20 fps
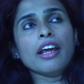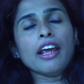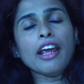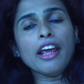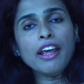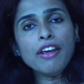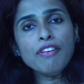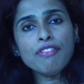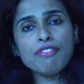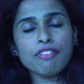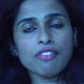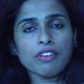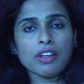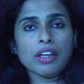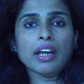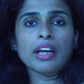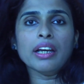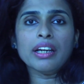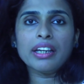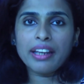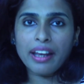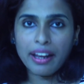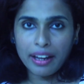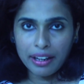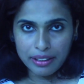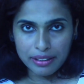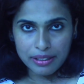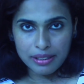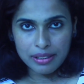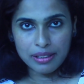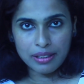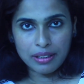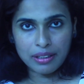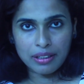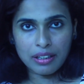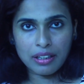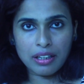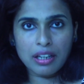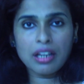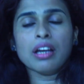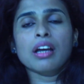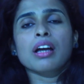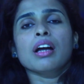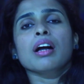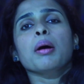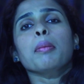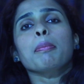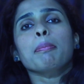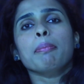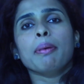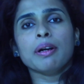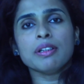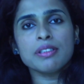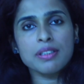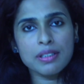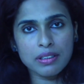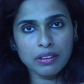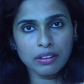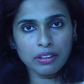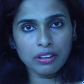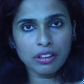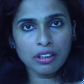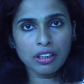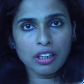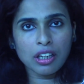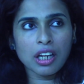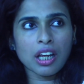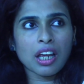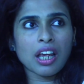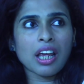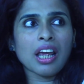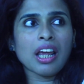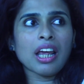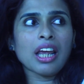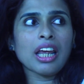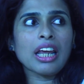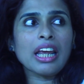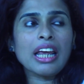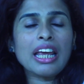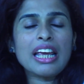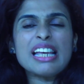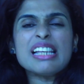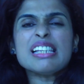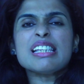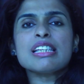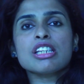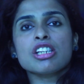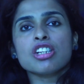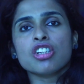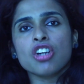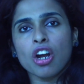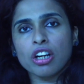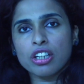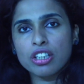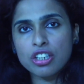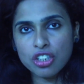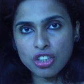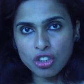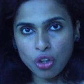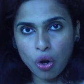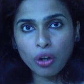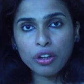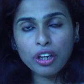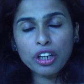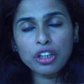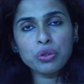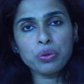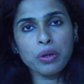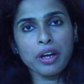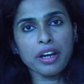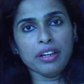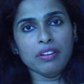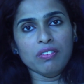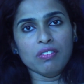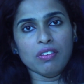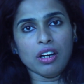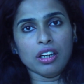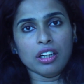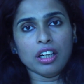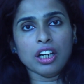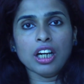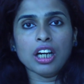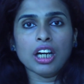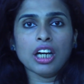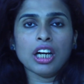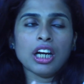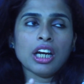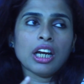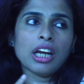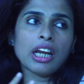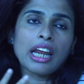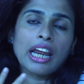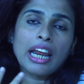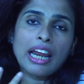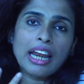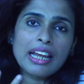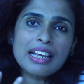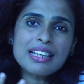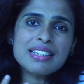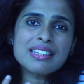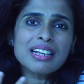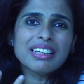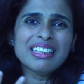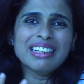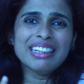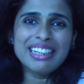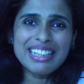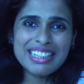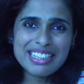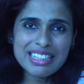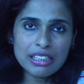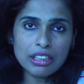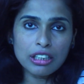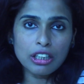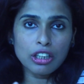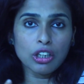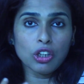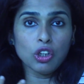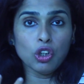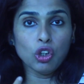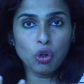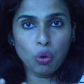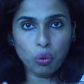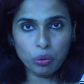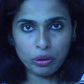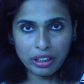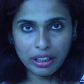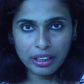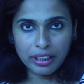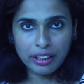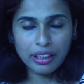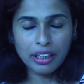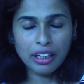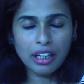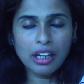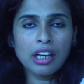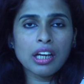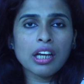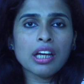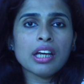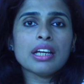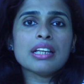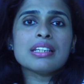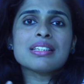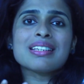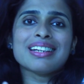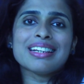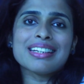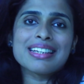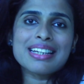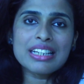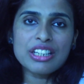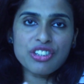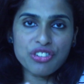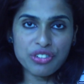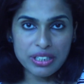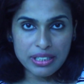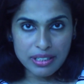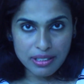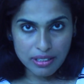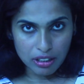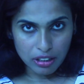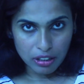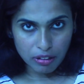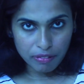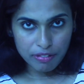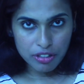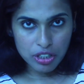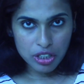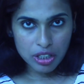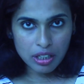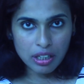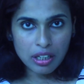If in case a person is not talking to anyone, is a little lonely, is a little reserved,